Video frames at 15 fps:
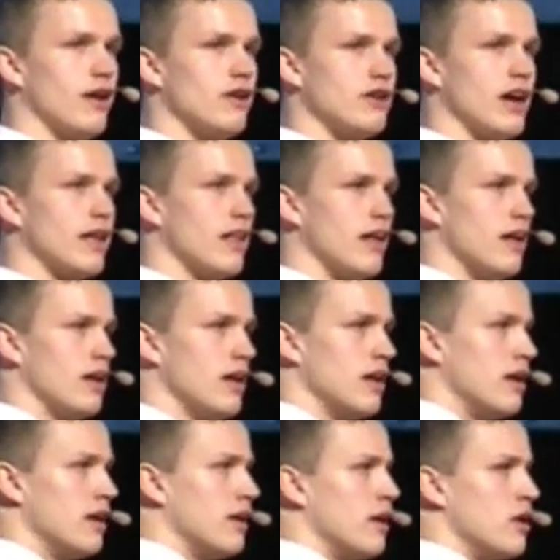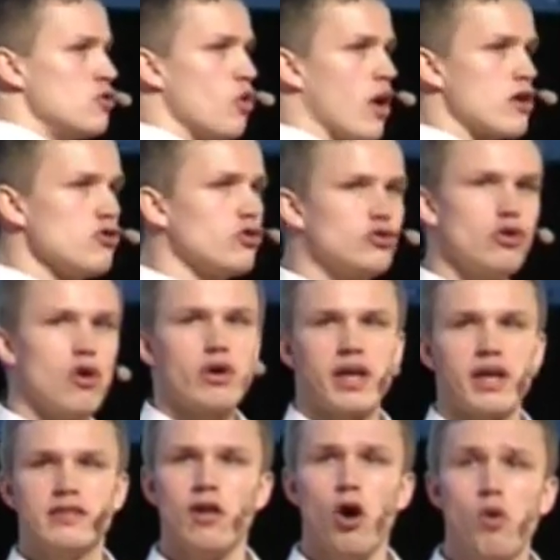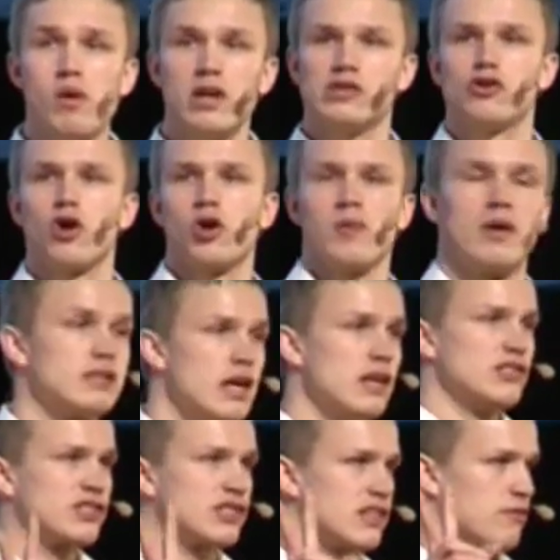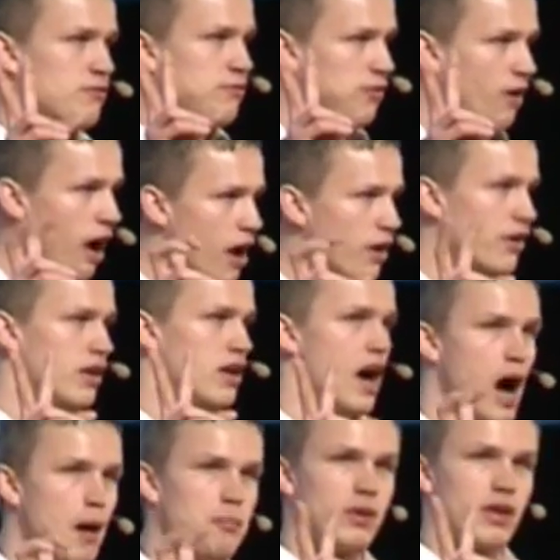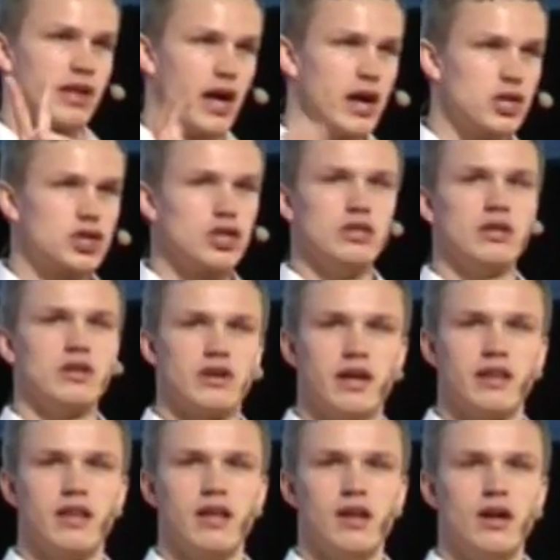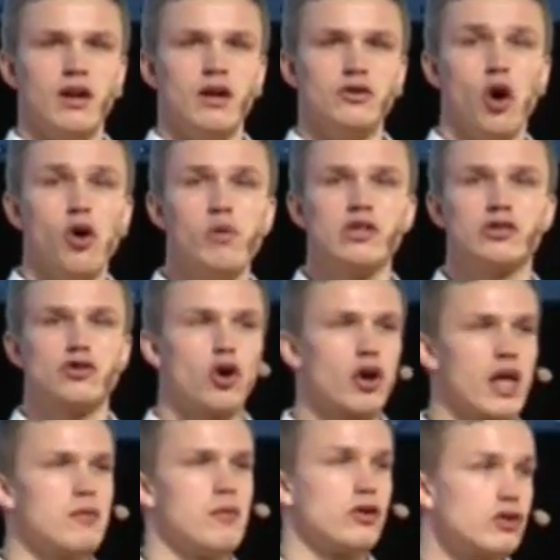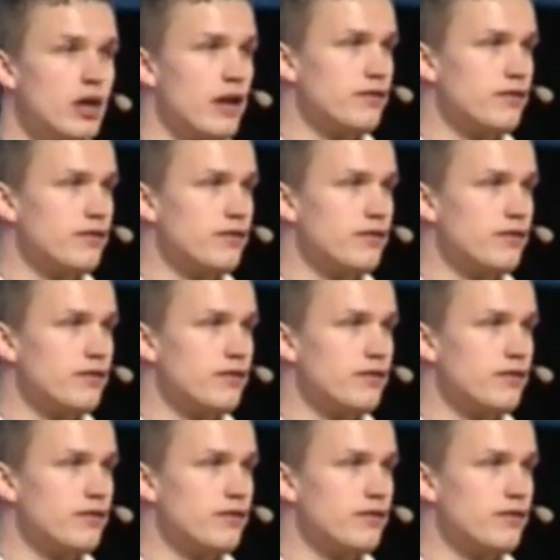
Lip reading: right? You are not talking, no one is talking about Safari application, right? No one is talking about